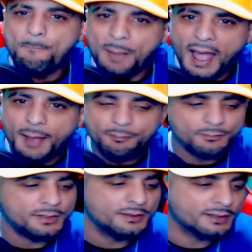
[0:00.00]

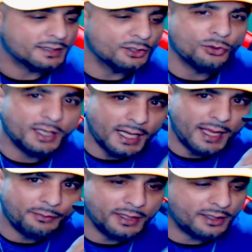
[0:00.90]
pop little
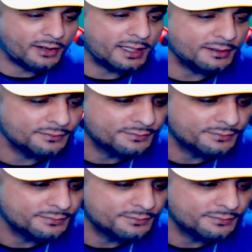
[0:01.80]
clam there, right?